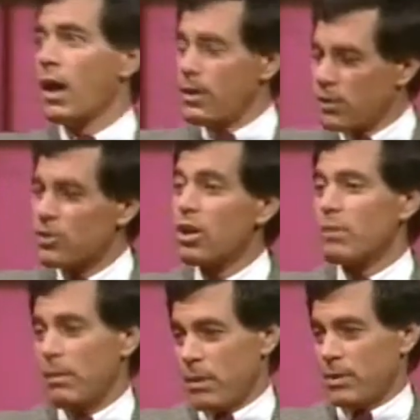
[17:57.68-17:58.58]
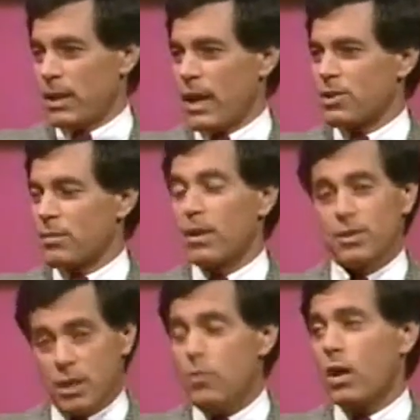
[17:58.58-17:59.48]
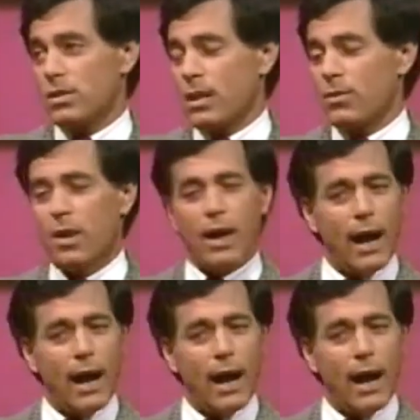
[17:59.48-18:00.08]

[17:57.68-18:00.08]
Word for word: and still may be able to catch him because he wants that rug. I